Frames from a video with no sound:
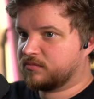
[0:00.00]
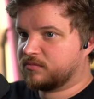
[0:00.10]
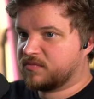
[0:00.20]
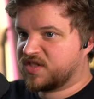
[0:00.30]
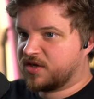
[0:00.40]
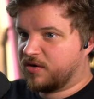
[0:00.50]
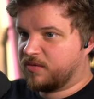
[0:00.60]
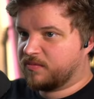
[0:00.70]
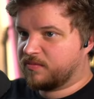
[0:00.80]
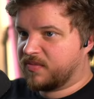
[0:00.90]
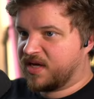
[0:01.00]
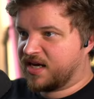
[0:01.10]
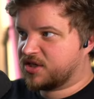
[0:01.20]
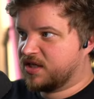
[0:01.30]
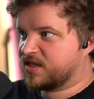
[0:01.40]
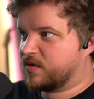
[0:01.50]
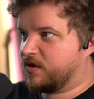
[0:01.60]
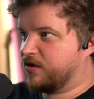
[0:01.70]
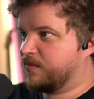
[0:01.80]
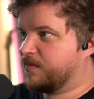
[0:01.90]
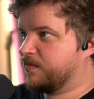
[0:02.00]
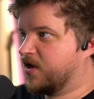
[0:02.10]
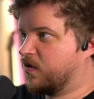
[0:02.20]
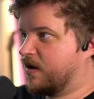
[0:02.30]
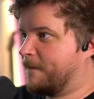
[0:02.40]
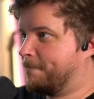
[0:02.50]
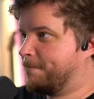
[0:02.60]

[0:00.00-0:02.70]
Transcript: So, actually, that's what I'll do. You know what?